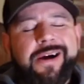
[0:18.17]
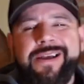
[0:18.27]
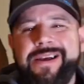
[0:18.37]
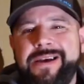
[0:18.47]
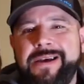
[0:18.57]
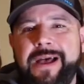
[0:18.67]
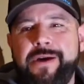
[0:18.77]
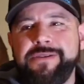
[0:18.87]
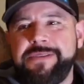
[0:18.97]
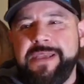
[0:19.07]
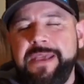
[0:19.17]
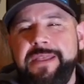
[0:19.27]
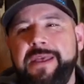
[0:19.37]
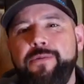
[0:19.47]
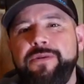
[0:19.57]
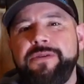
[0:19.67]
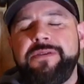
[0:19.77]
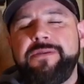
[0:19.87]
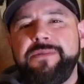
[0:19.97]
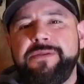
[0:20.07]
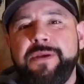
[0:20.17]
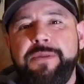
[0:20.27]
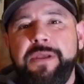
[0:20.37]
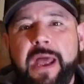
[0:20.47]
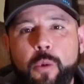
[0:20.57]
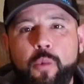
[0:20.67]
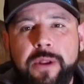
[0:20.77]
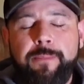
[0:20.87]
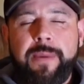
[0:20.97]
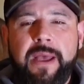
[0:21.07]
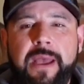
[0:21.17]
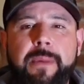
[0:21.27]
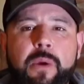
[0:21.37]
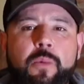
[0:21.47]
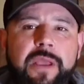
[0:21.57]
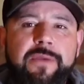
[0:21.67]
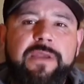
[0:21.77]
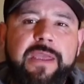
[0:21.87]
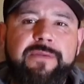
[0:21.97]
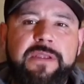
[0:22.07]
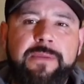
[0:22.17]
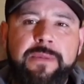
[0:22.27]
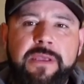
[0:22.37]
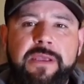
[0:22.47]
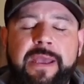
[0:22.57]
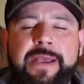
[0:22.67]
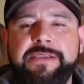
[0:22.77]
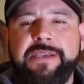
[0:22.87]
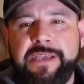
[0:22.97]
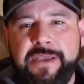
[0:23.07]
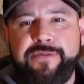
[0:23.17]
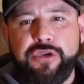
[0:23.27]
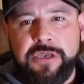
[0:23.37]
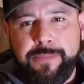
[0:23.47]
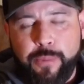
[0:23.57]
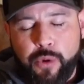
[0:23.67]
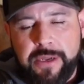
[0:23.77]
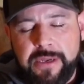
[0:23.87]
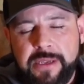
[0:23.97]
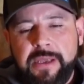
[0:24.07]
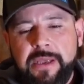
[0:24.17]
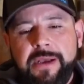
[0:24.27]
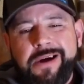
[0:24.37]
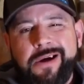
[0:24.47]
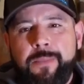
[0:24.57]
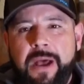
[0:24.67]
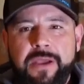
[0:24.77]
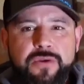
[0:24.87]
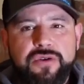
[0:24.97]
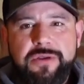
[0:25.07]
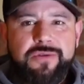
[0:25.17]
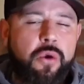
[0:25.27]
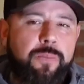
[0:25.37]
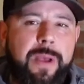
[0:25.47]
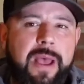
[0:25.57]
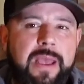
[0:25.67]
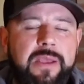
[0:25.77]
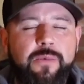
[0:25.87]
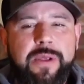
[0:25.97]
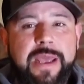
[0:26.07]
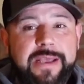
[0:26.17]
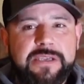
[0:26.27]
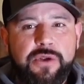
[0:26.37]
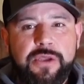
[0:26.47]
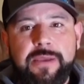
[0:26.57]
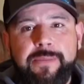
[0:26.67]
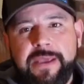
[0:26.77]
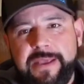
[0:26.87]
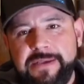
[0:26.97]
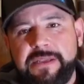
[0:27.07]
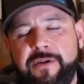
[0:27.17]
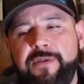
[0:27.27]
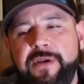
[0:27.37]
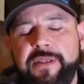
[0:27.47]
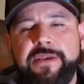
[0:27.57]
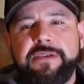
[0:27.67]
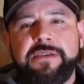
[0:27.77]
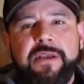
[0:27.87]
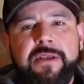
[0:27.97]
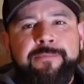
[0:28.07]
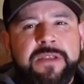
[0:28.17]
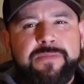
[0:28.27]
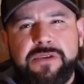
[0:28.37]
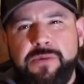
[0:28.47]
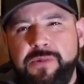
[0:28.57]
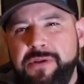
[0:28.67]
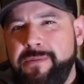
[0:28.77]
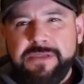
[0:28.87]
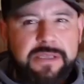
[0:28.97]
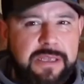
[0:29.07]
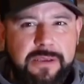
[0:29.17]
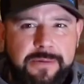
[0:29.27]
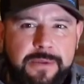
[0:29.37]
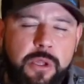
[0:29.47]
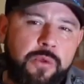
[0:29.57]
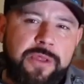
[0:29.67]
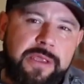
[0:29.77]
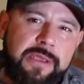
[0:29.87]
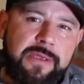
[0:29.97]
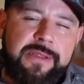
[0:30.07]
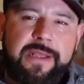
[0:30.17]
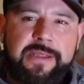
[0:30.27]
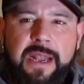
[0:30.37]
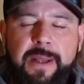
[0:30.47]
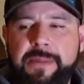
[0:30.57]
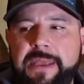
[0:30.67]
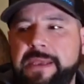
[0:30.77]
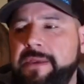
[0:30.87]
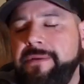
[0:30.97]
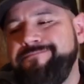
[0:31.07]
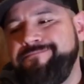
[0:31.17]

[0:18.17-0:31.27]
I'll say that it was something I wouldn't buy. My wife gave it to me as a gift. She bought it. I usually don't buy what I consider gimmicky stuff like this, especially when it comes to like clothing. Not that I'm like